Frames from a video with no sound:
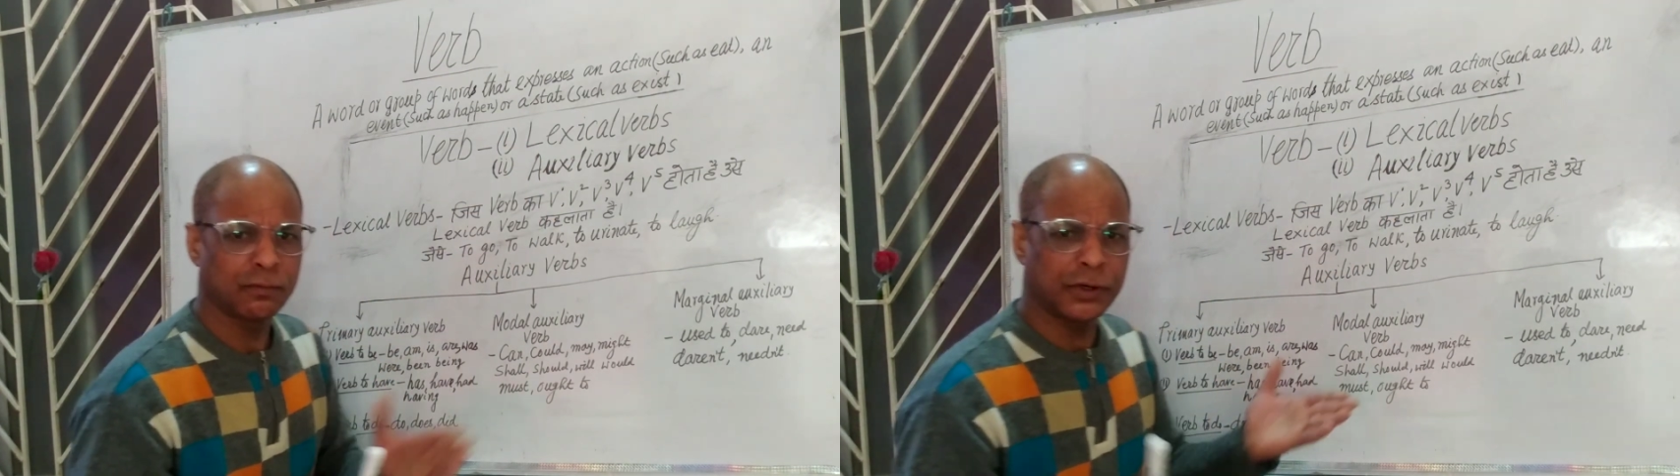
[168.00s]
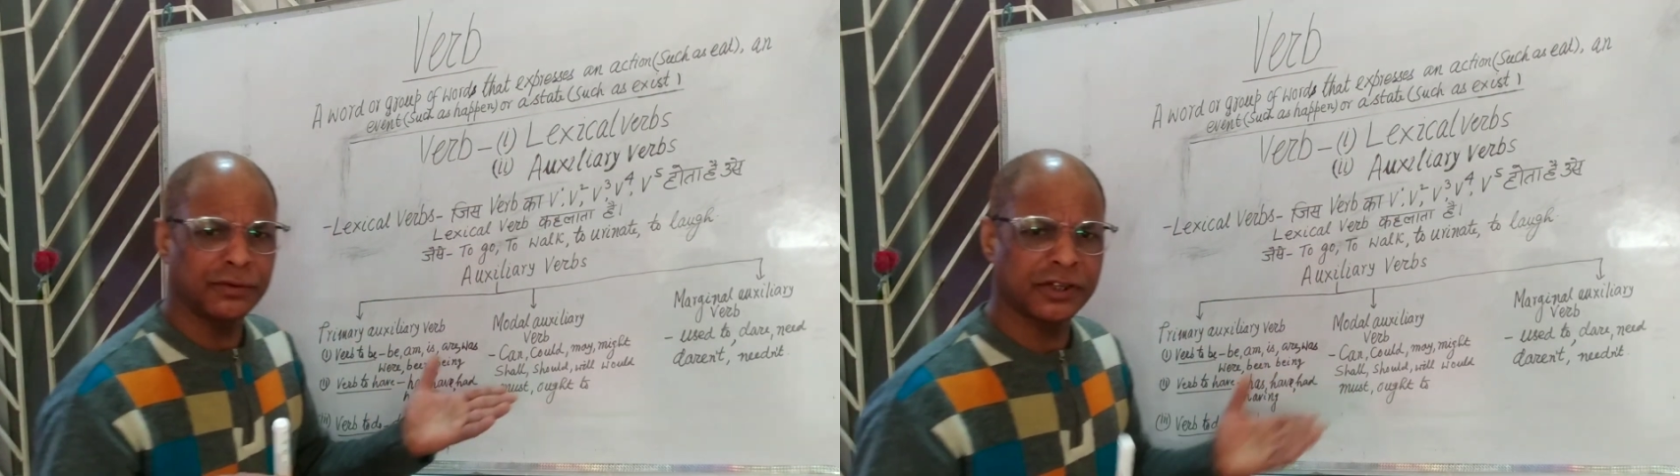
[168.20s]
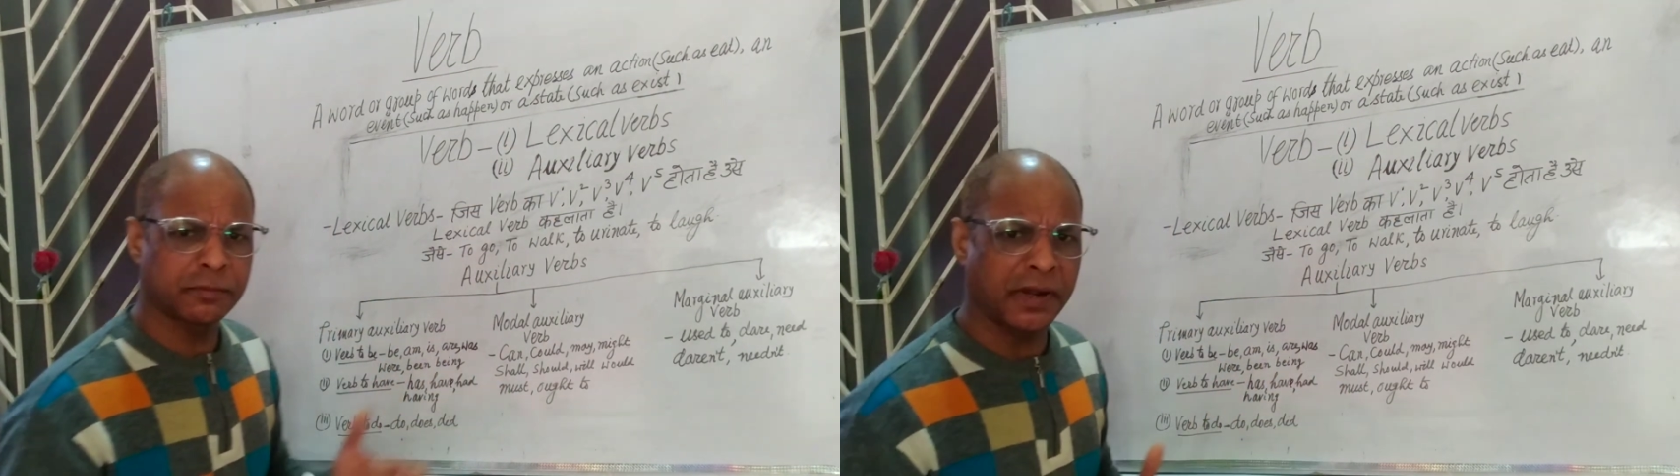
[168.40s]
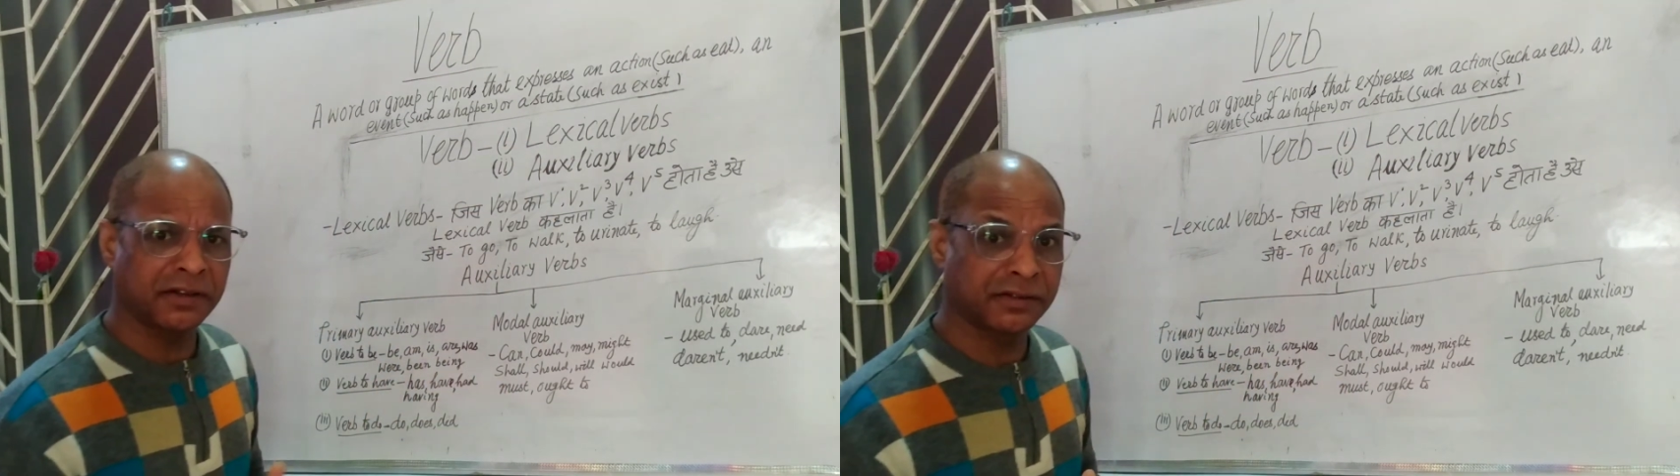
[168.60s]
What do you mean by a